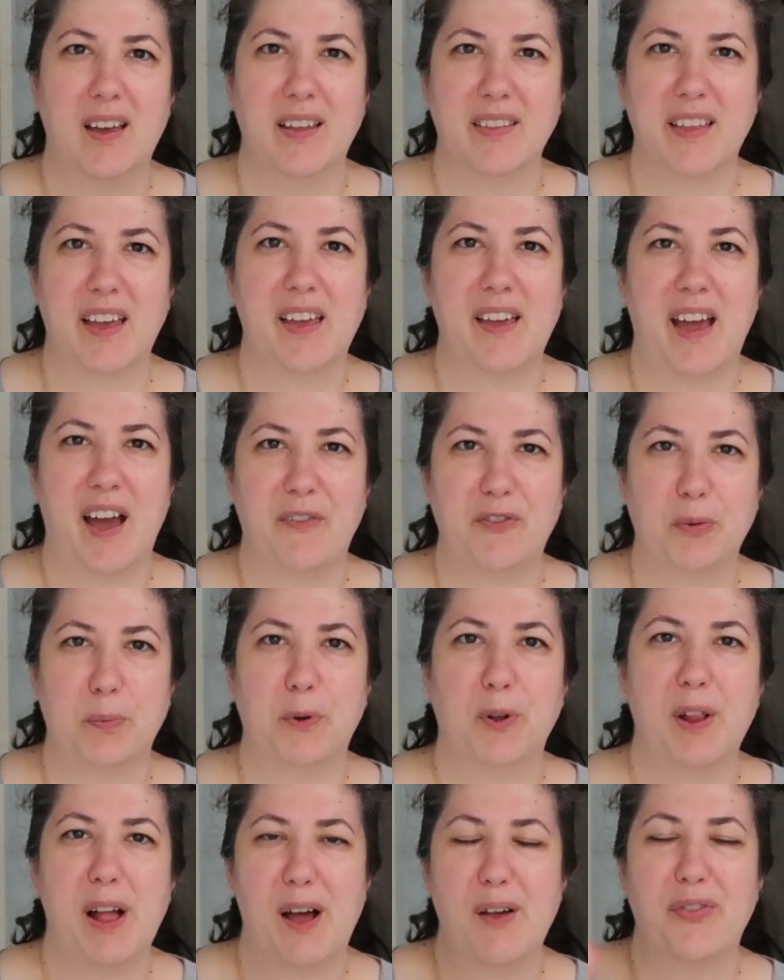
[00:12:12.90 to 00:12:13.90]
they have to
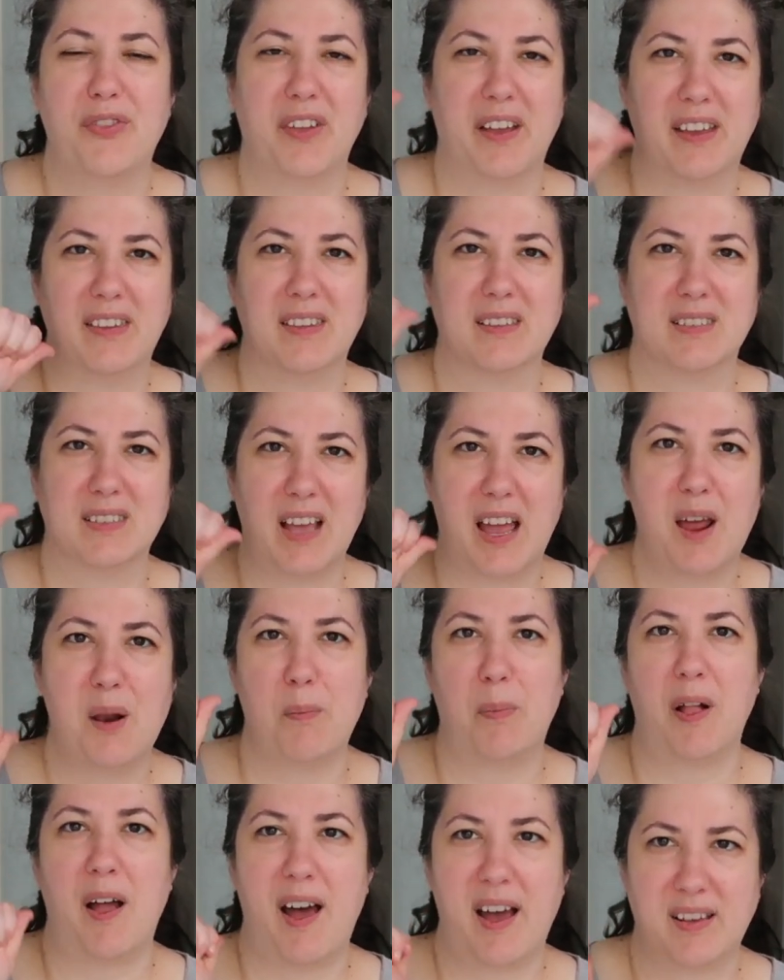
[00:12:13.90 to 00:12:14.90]
pull out like the
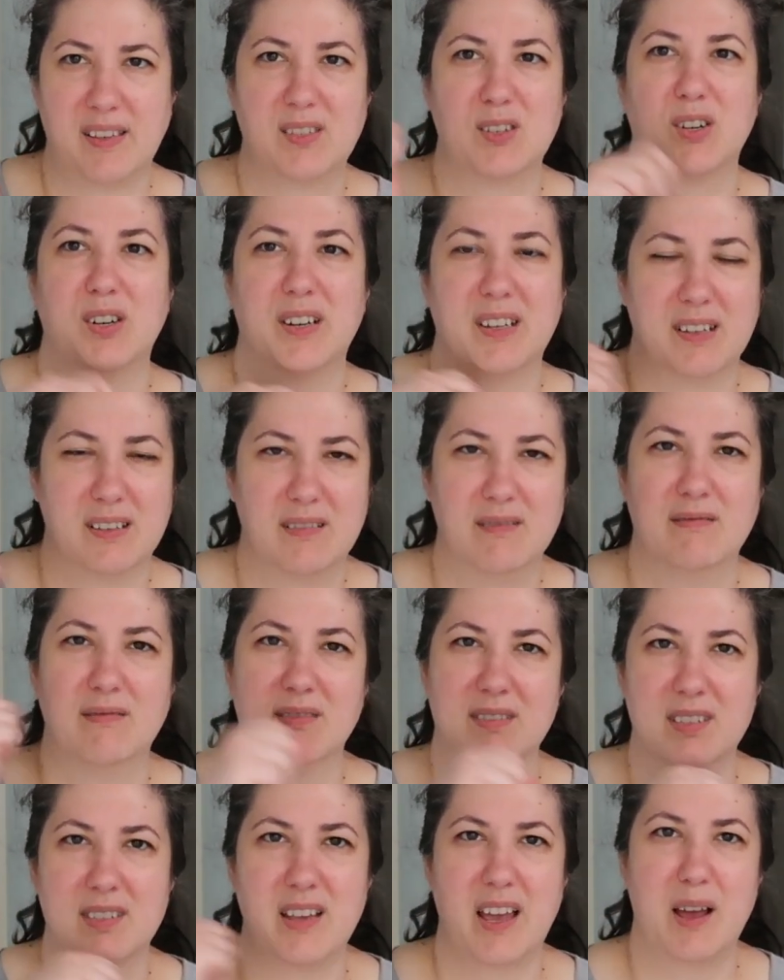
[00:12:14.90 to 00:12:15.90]
sand blaster to
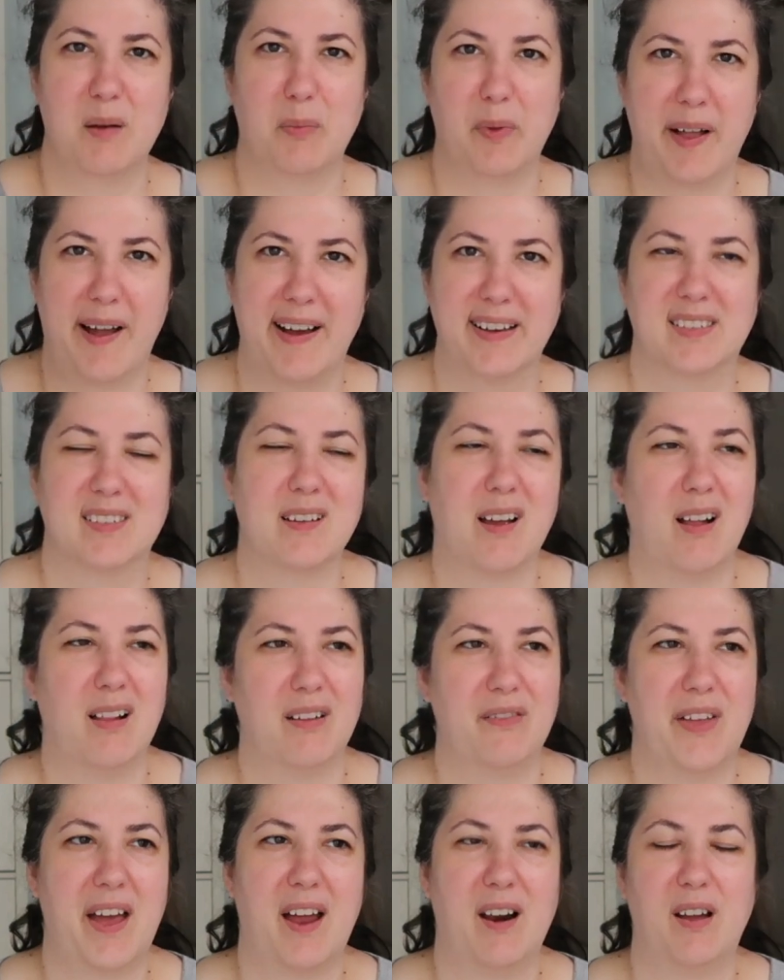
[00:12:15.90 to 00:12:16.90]
sandblast all
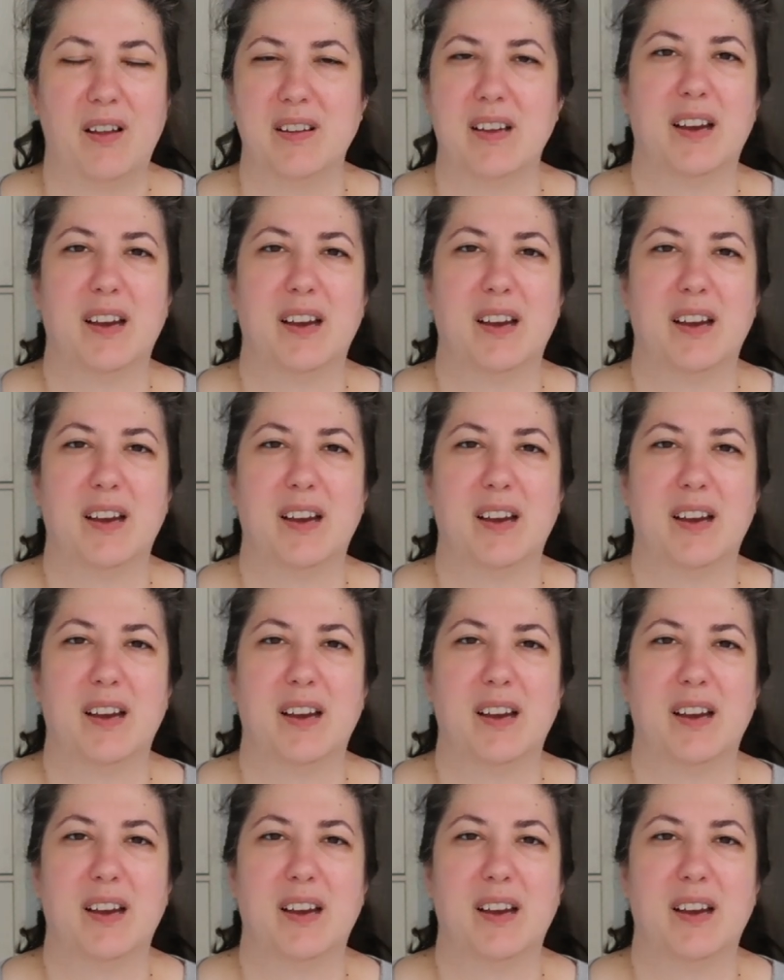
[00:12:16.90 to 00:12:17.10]
of that.